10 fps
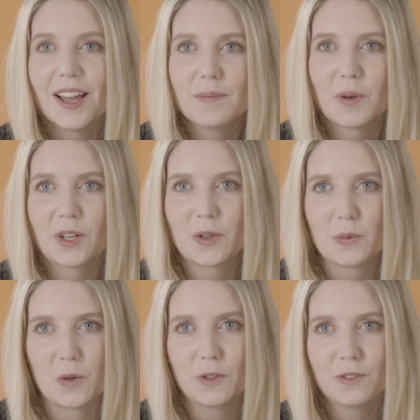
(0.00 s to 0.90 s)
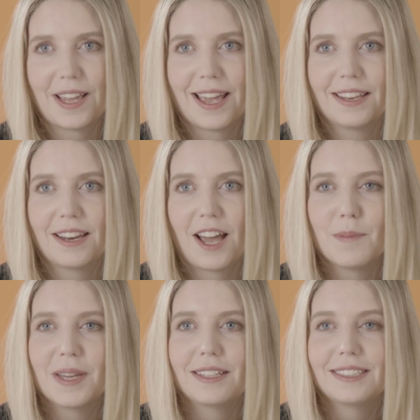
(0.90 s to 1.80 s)
I'm Monica Wulff, and
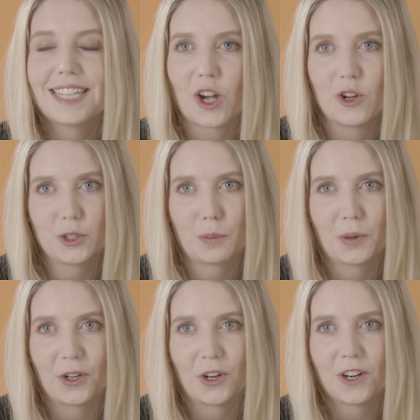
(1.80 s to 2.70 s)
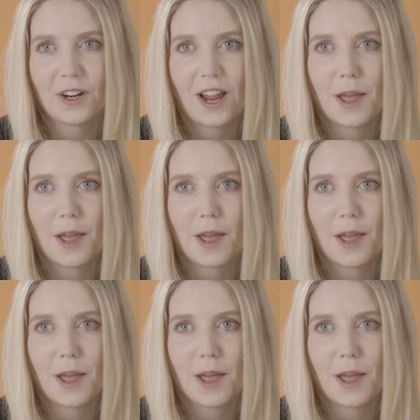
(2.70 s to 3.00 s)
I'm a tech entrepreneur.